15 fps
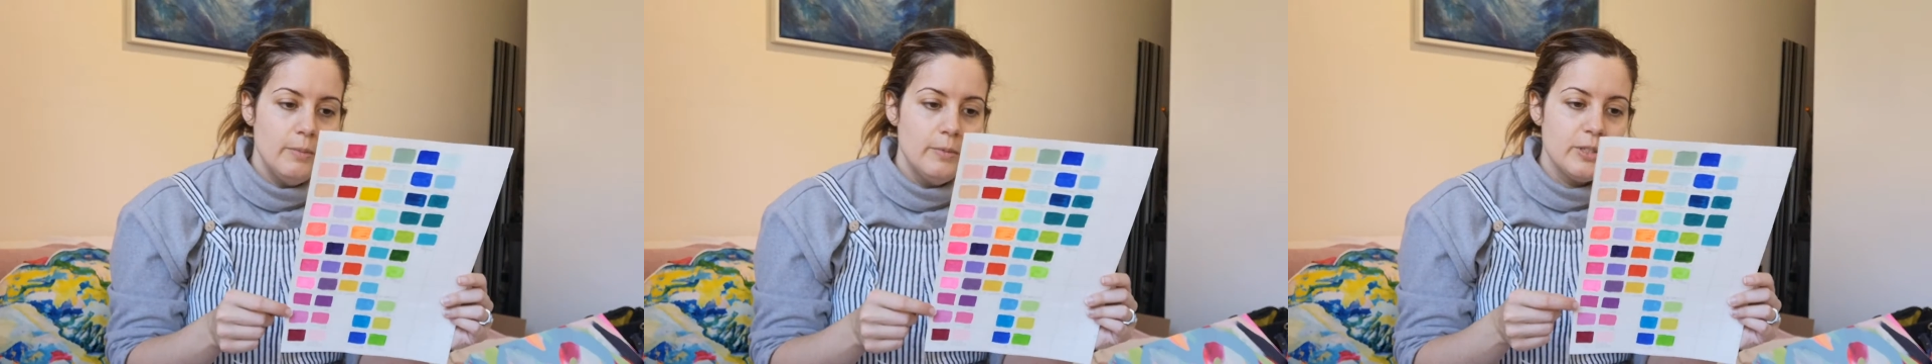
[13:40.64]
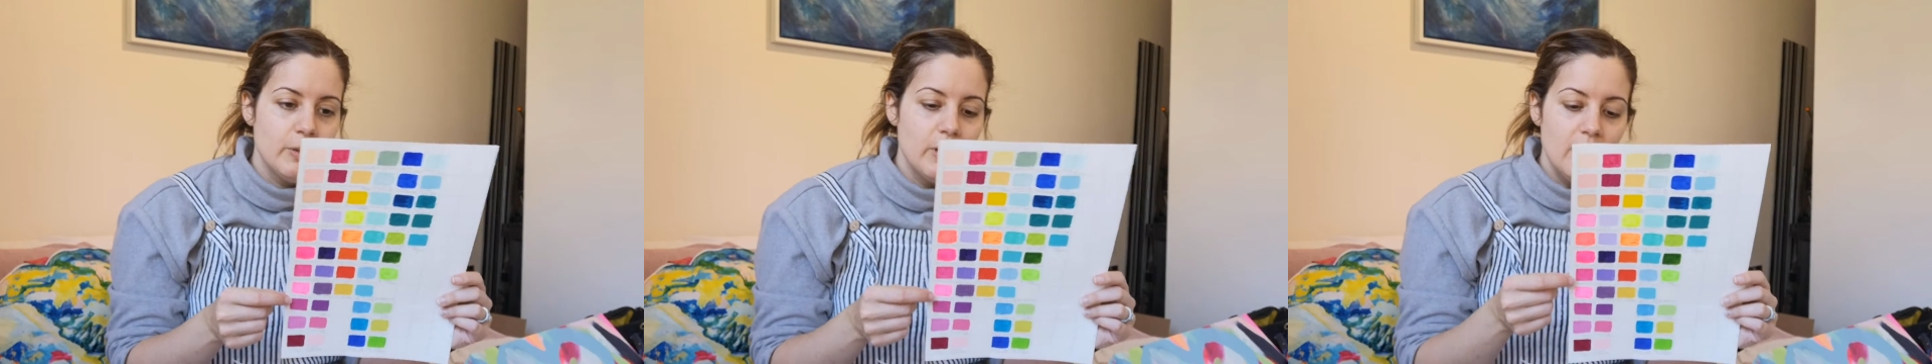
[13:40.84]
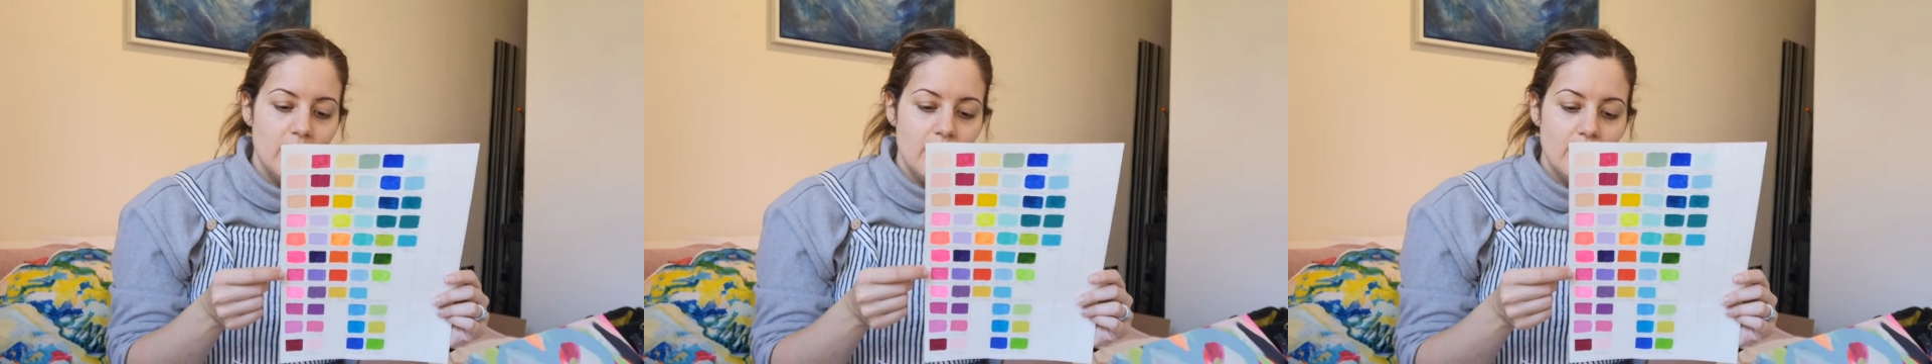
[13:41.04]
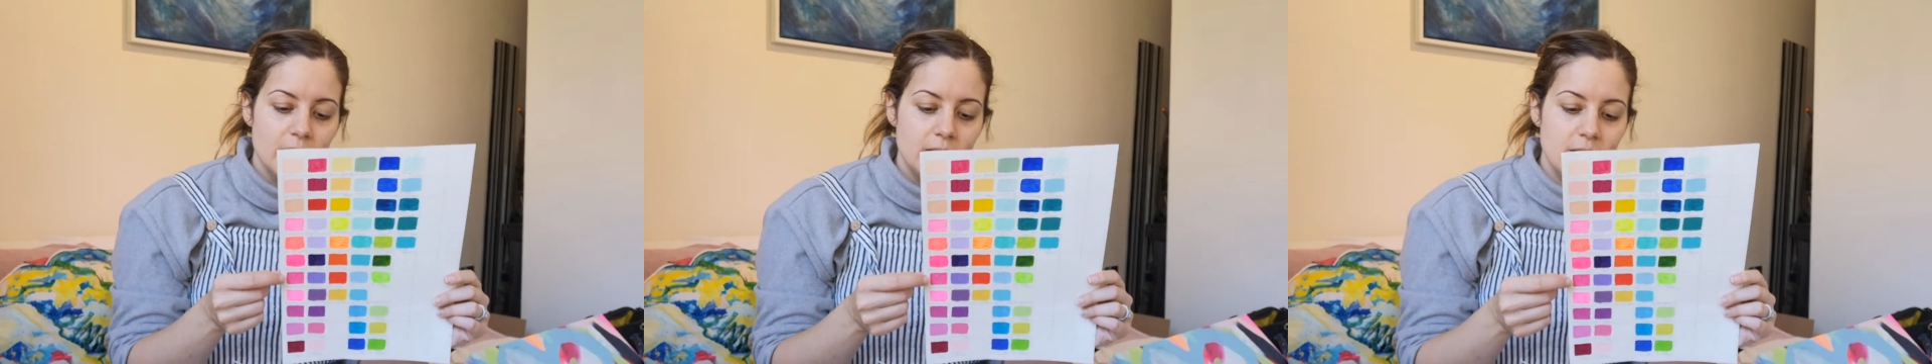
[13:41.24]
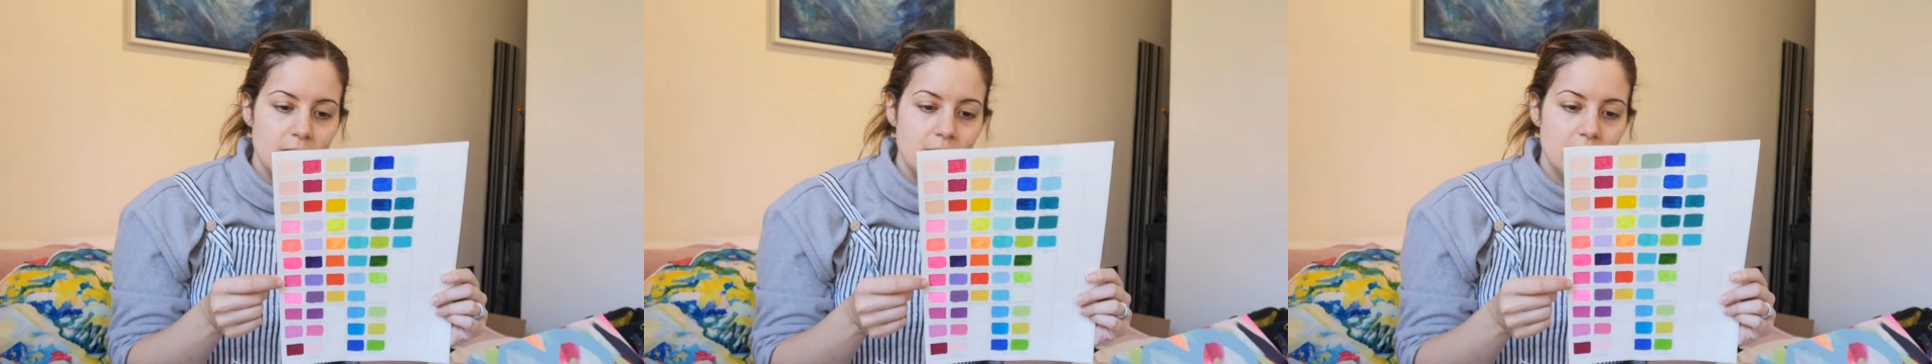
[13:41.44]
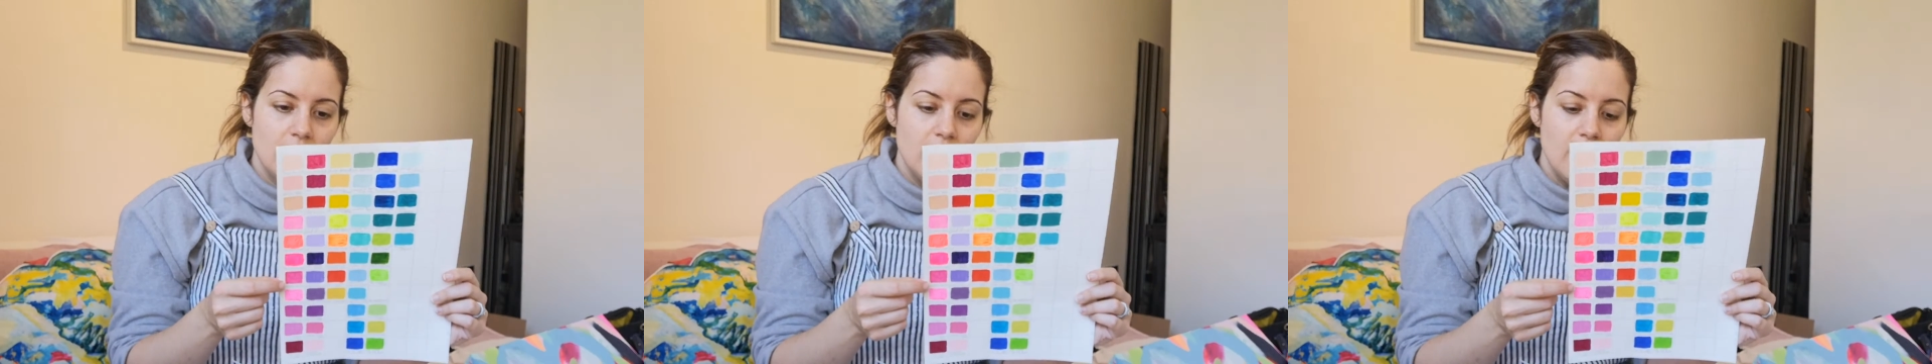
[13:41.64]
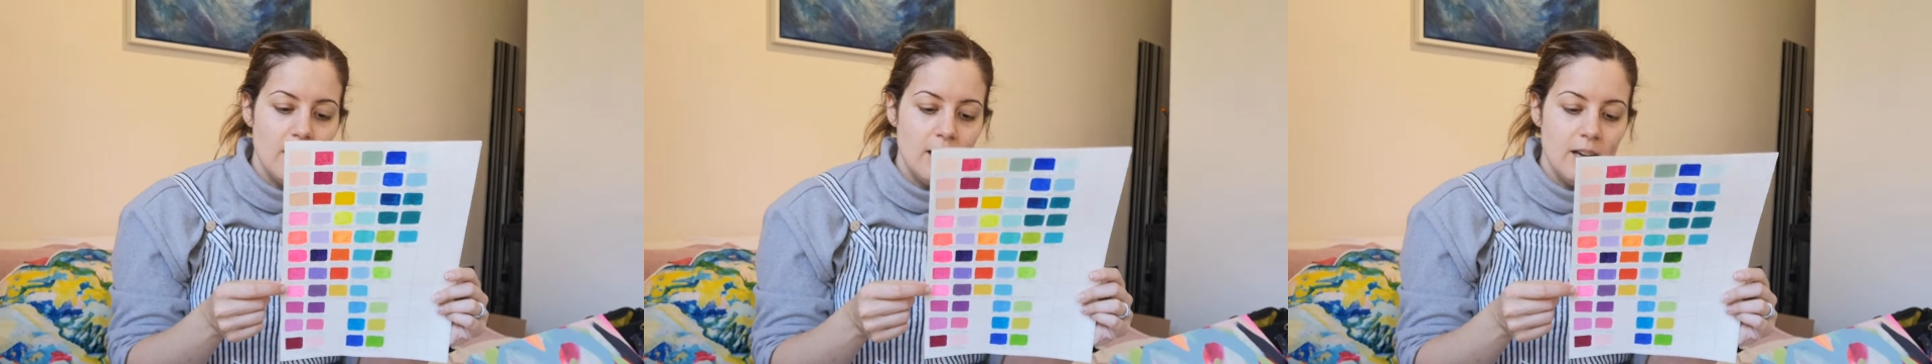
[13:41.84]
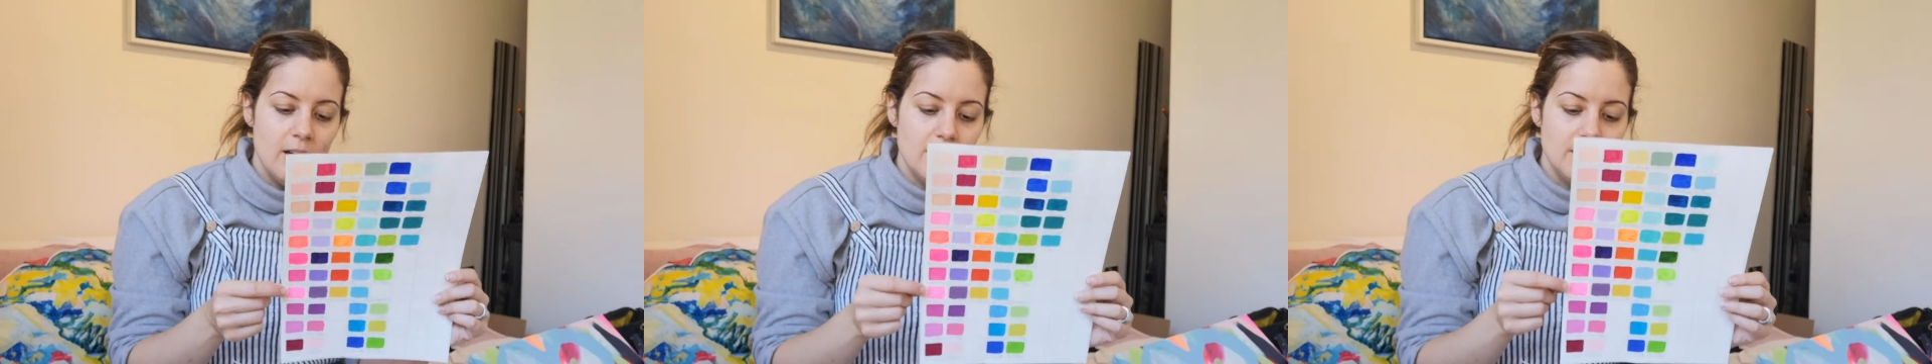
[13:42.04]
So I asked
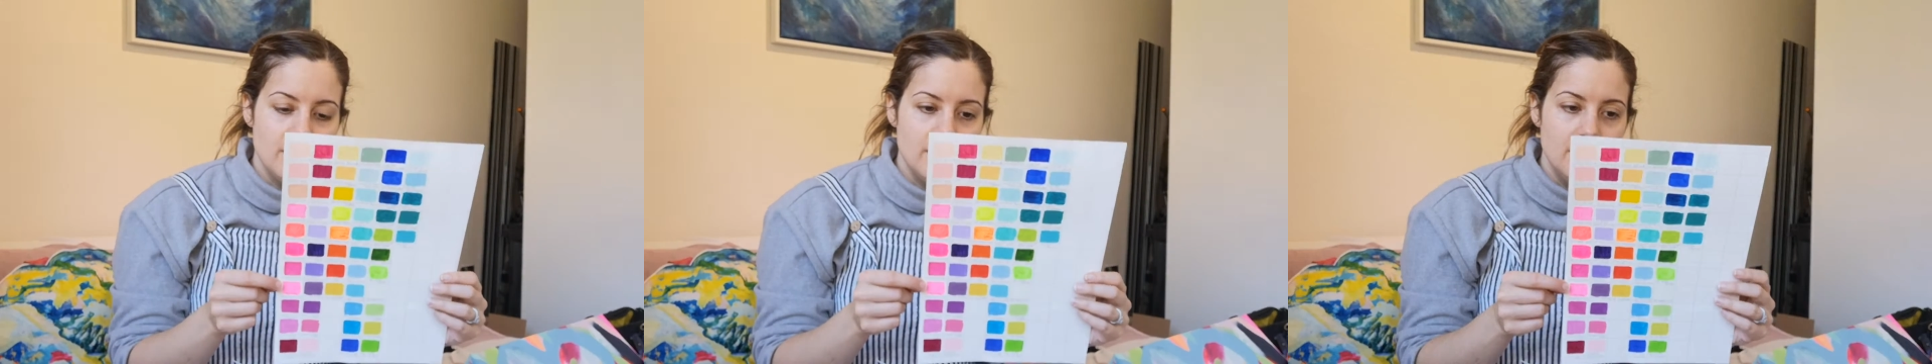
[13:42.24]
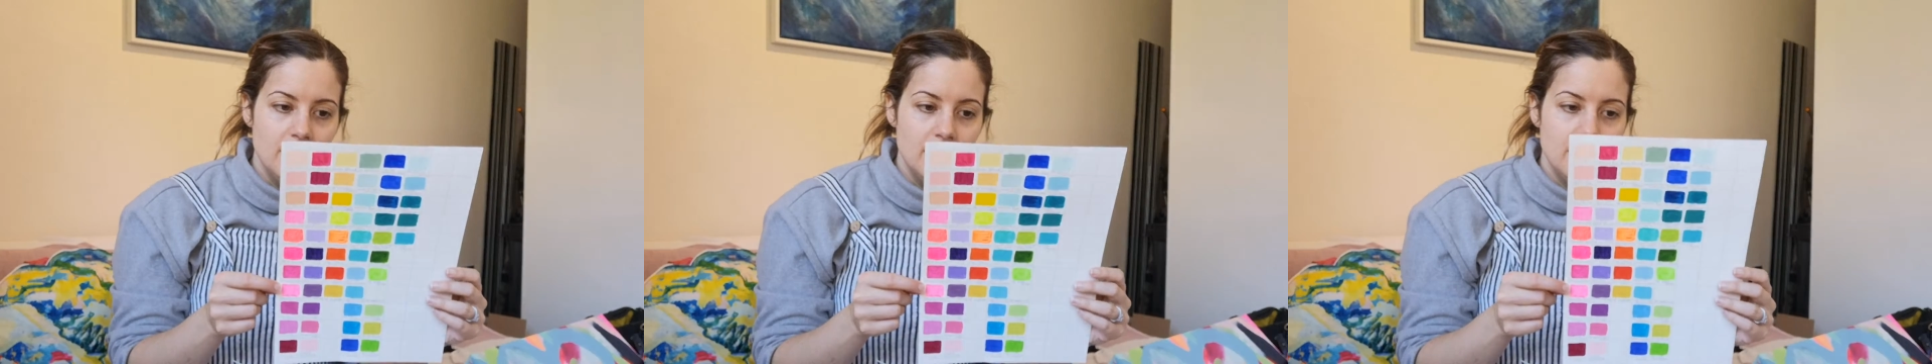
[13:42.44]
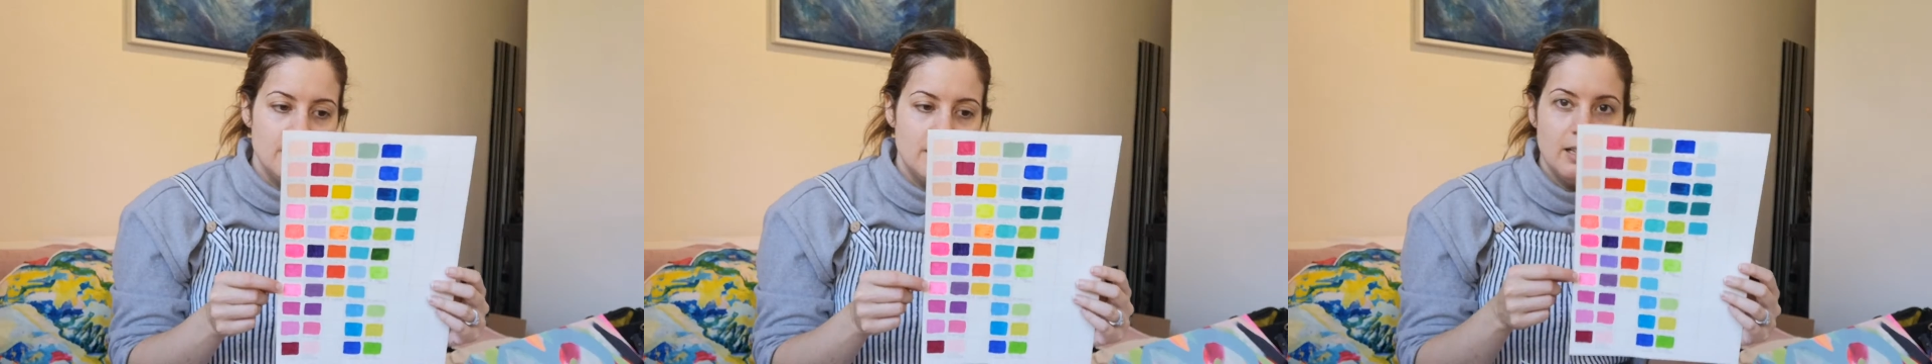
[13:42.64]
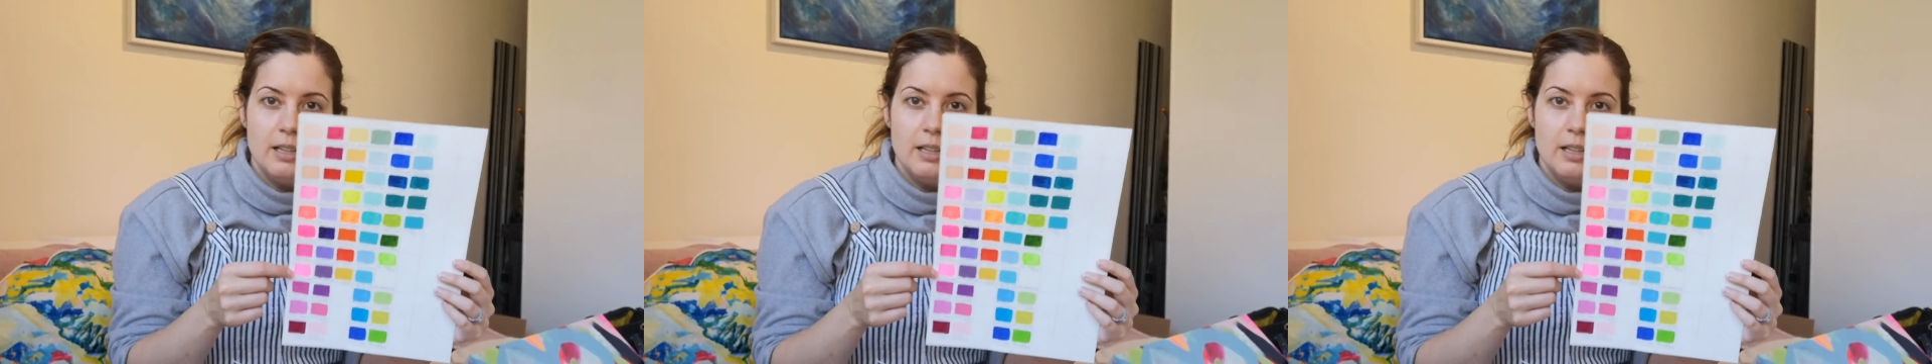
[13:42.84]
her to